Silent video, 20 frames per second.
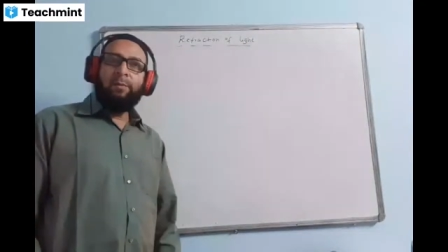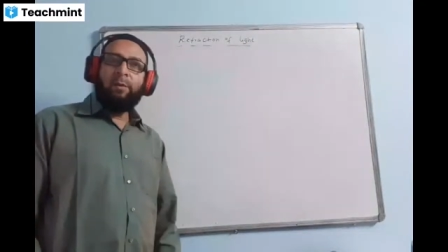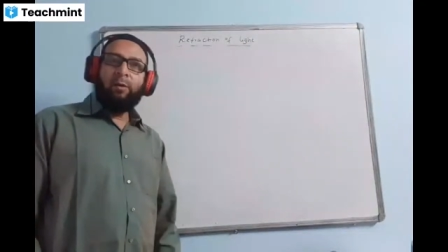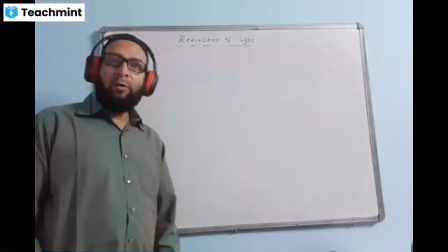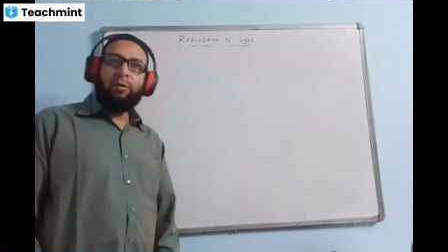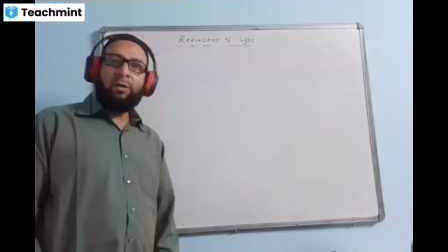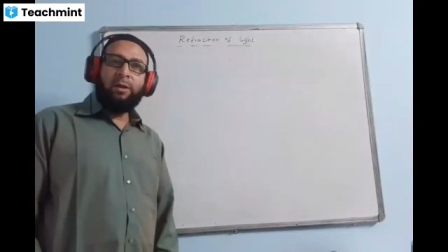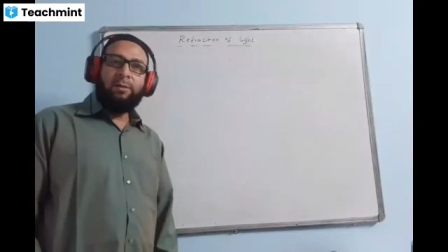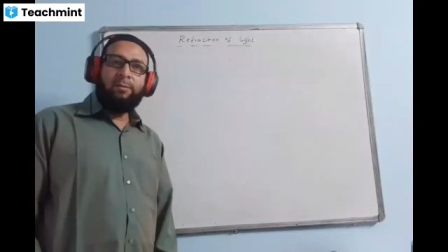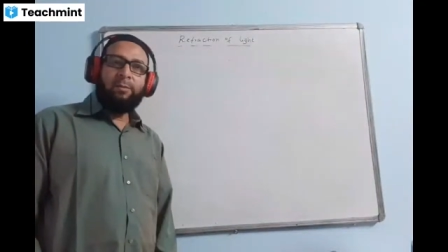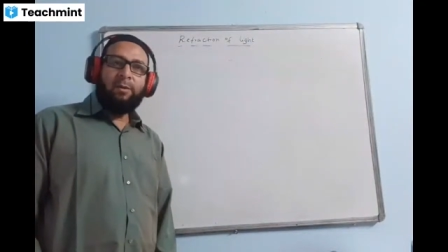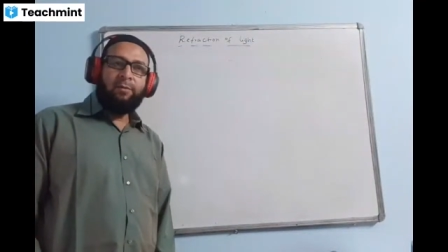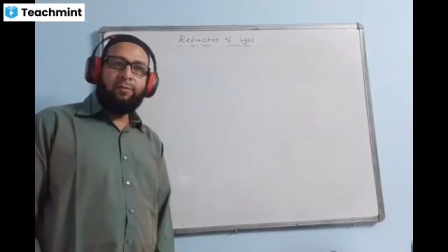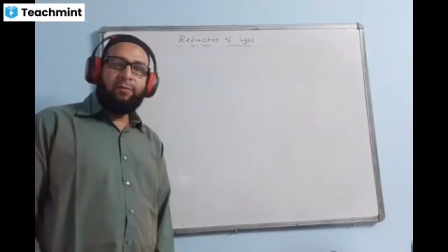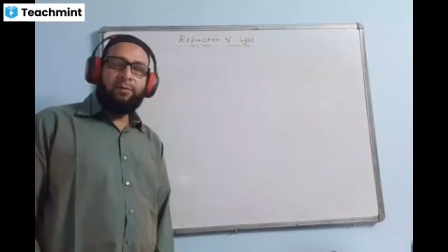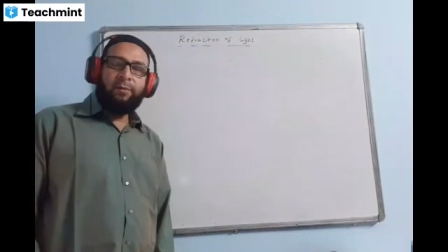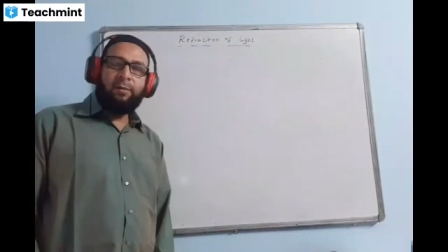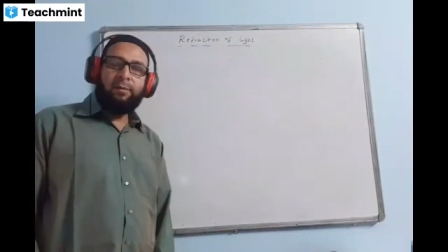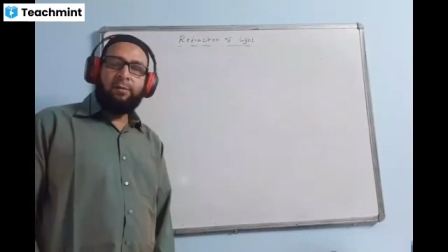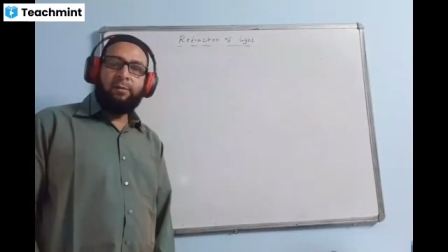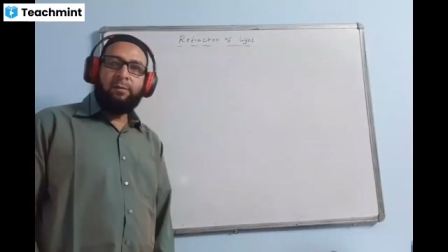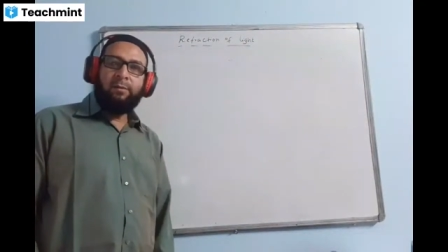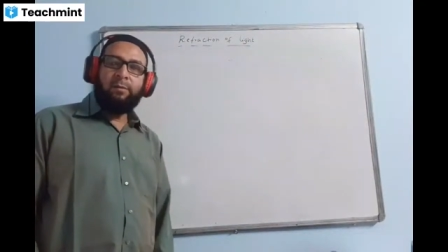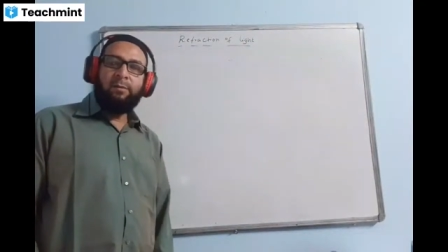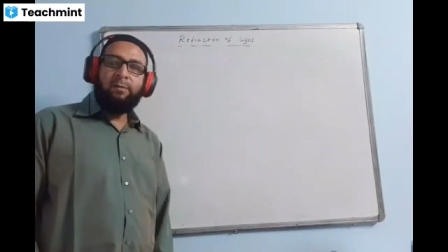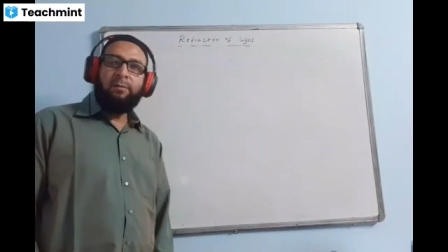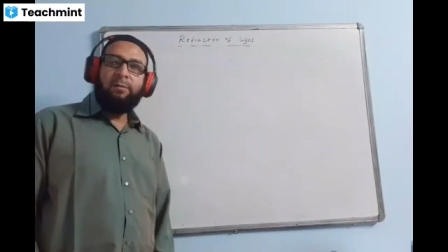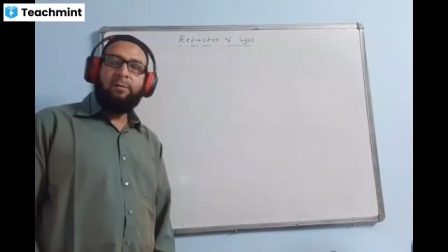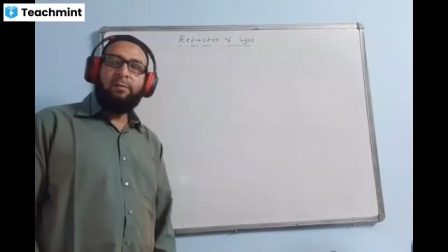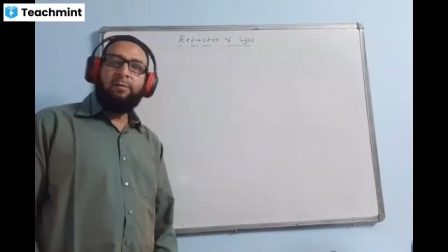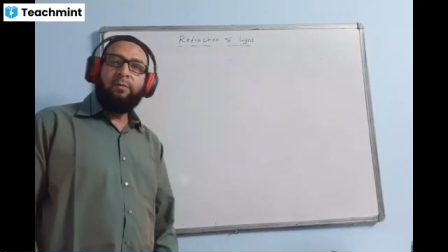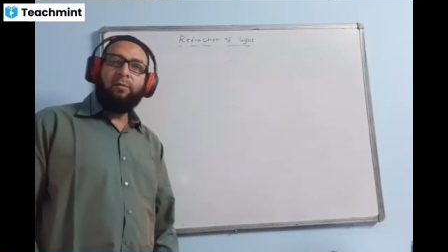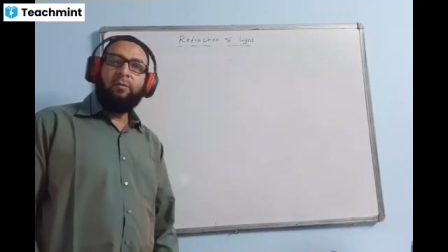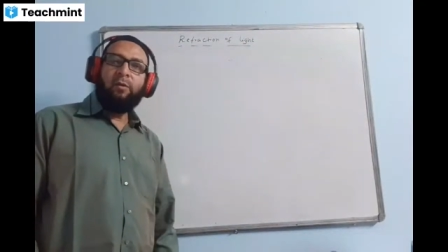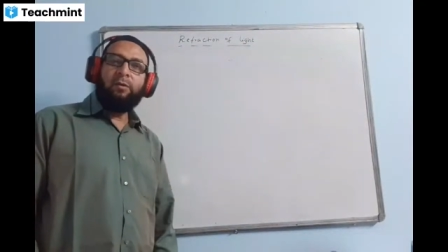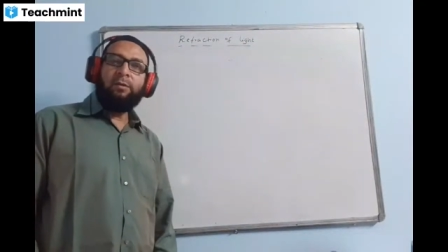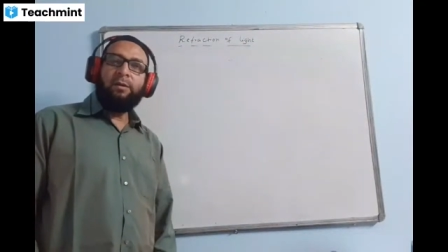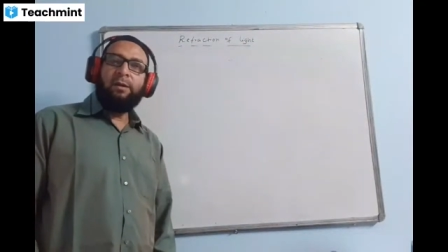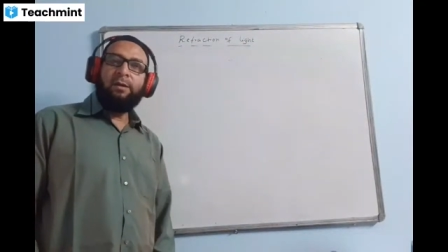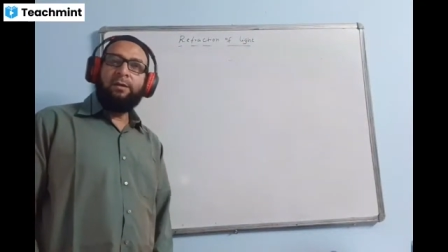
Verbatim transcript: bottom of a water